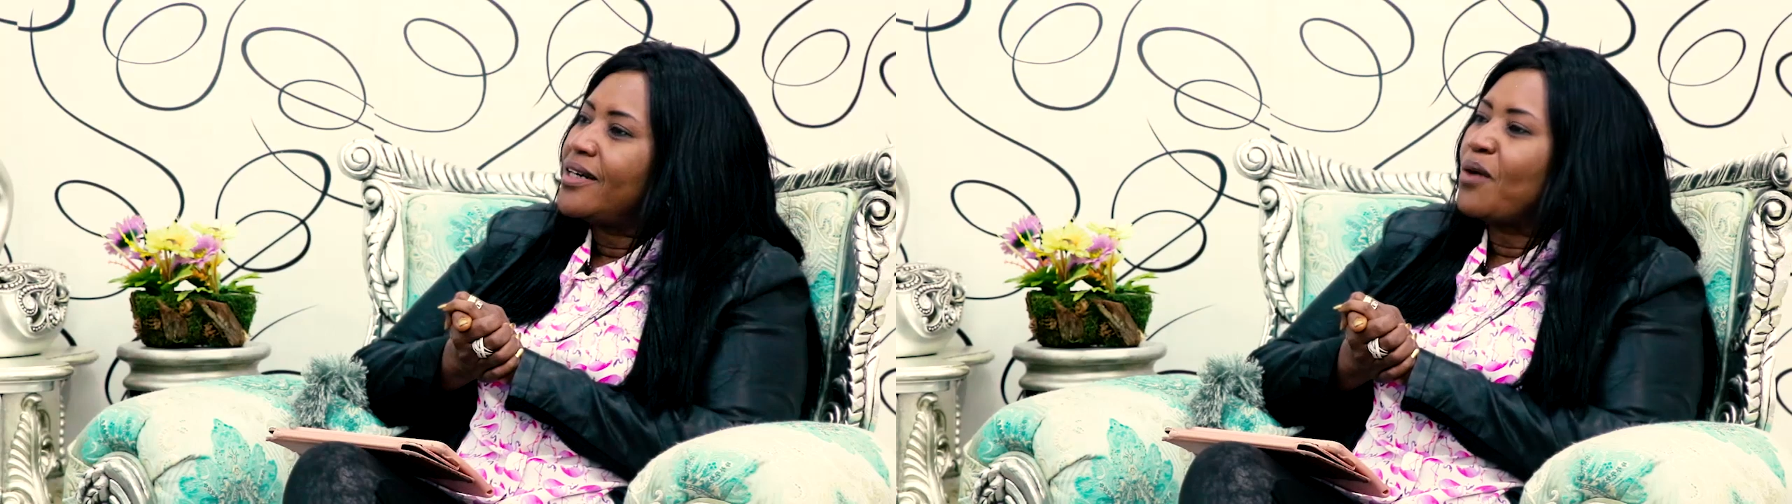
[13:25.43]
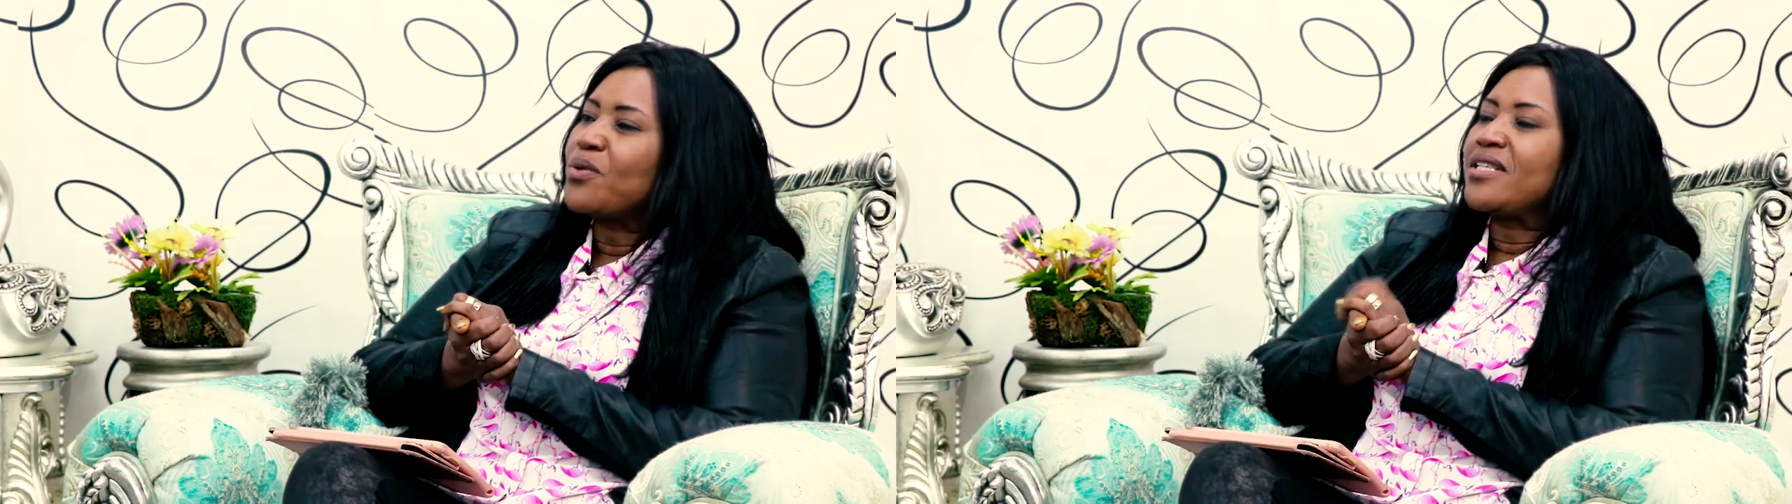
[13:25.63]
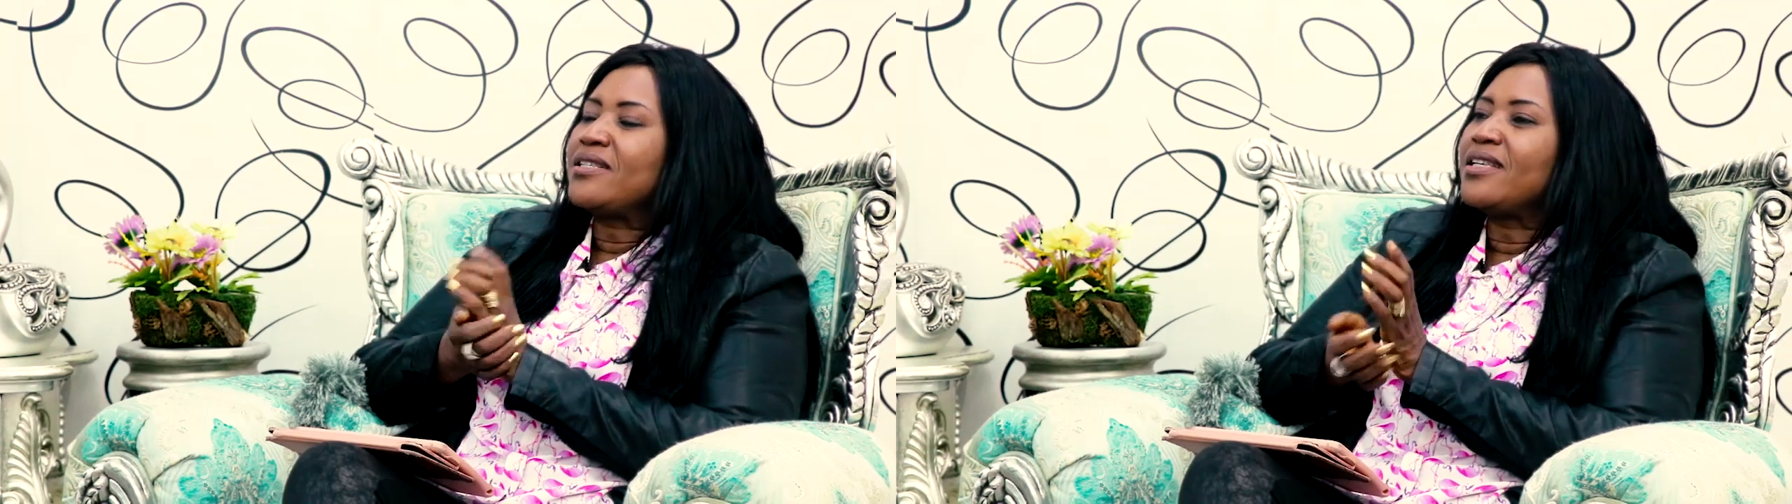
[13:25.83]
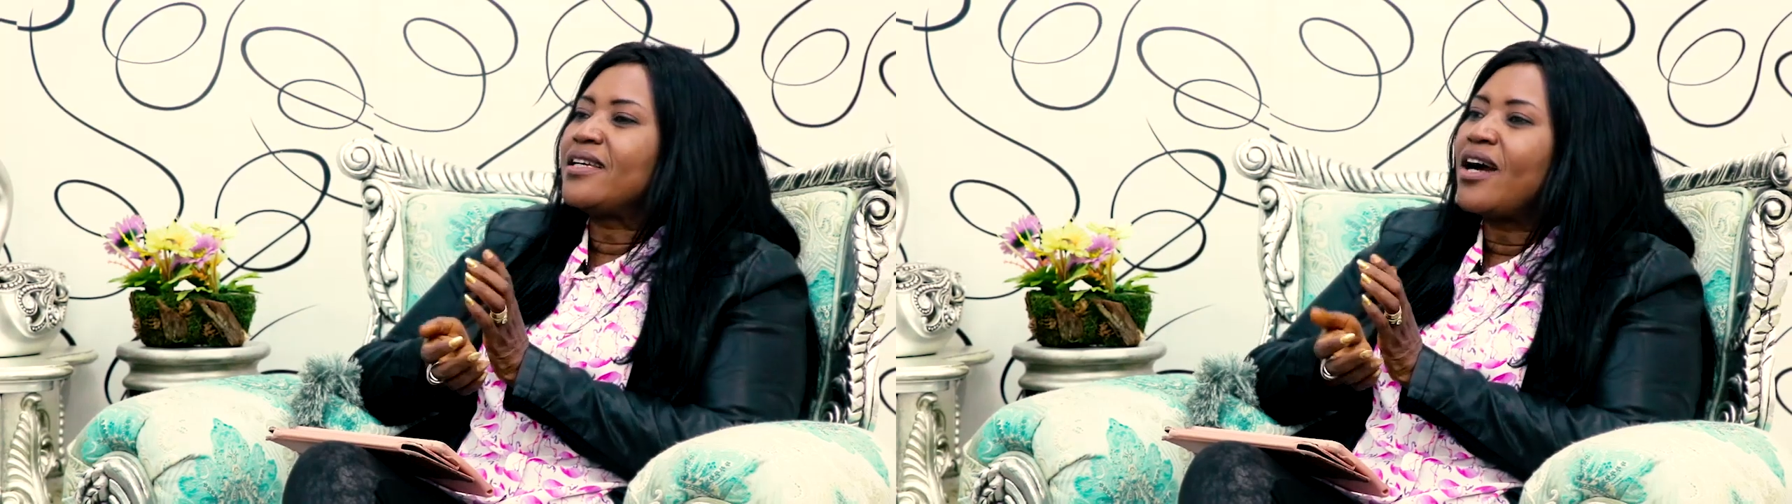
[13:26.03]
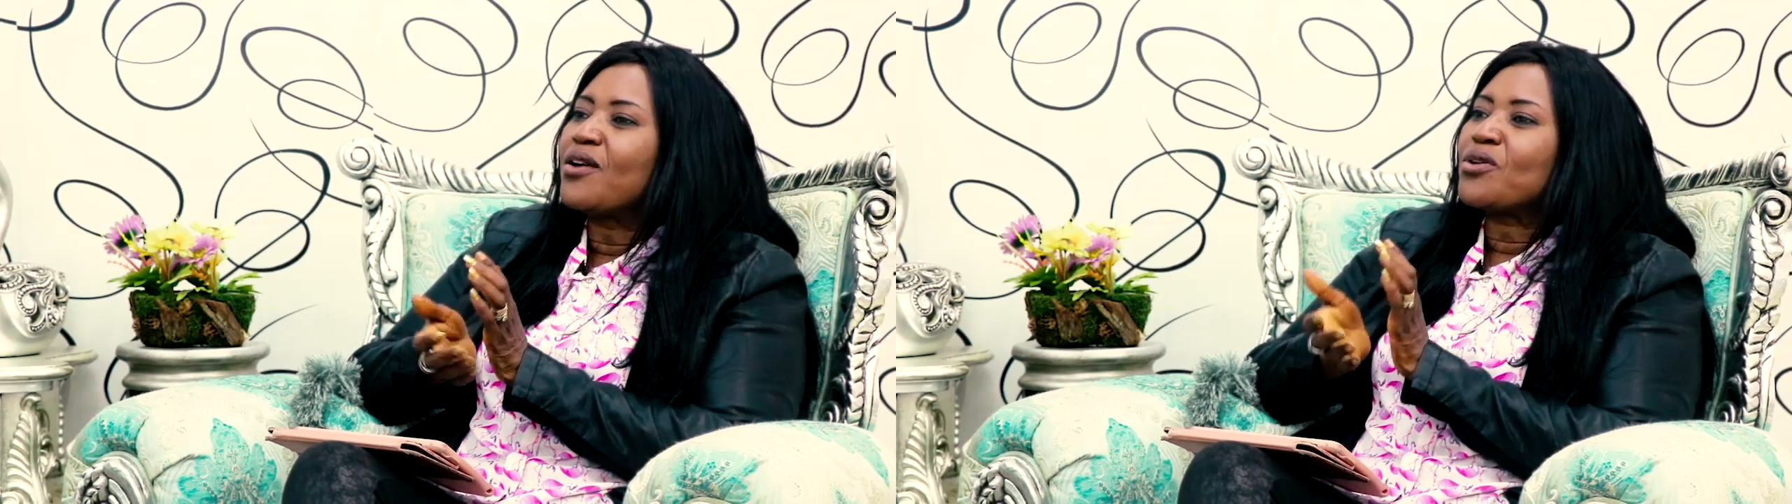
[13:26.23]
I was a
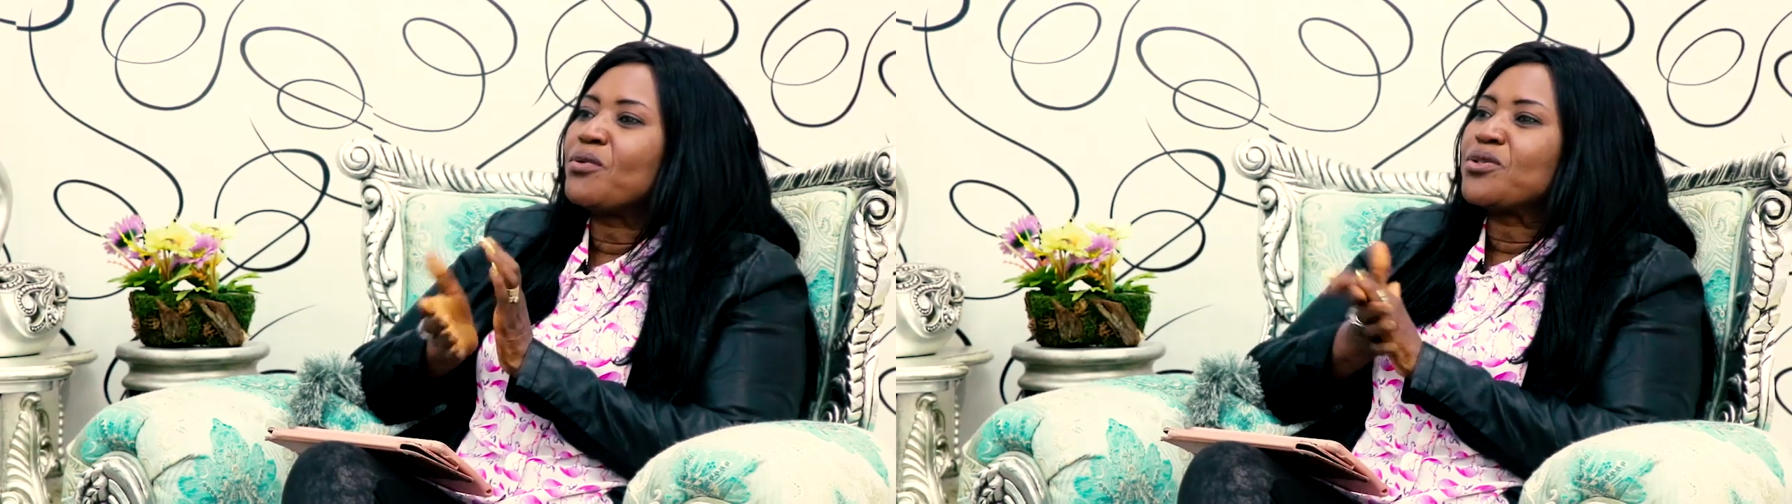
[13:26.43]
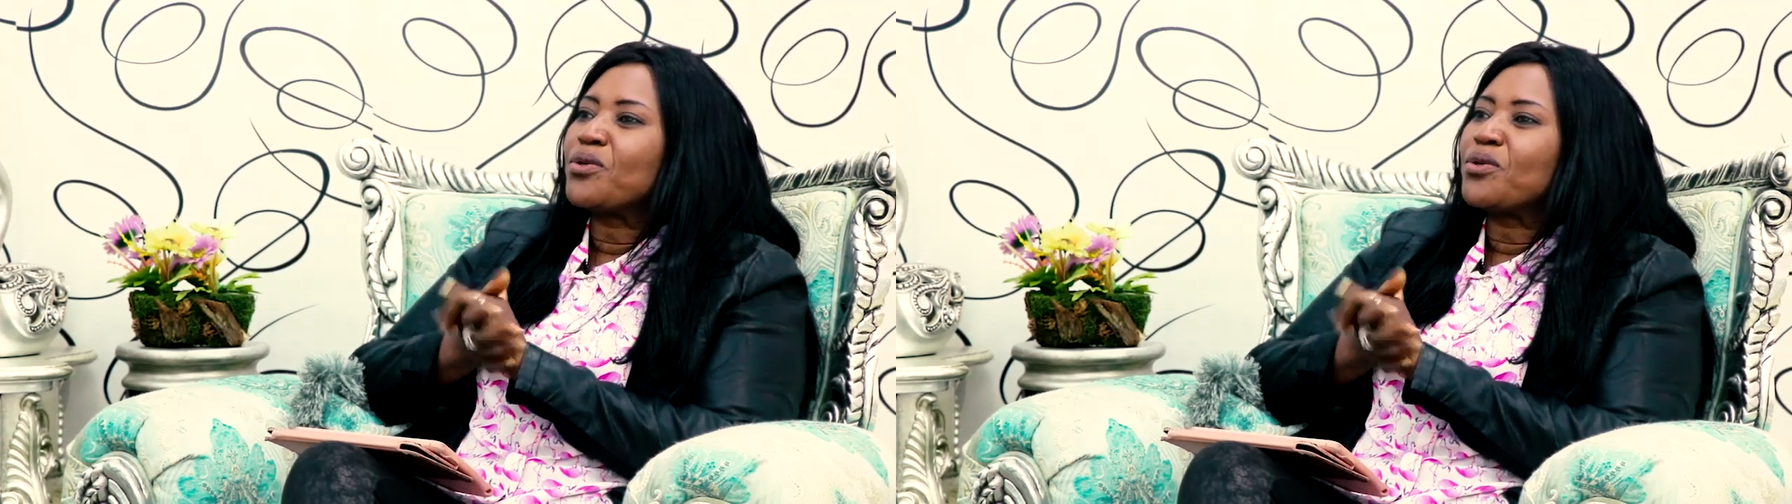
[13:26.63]
singer, I was always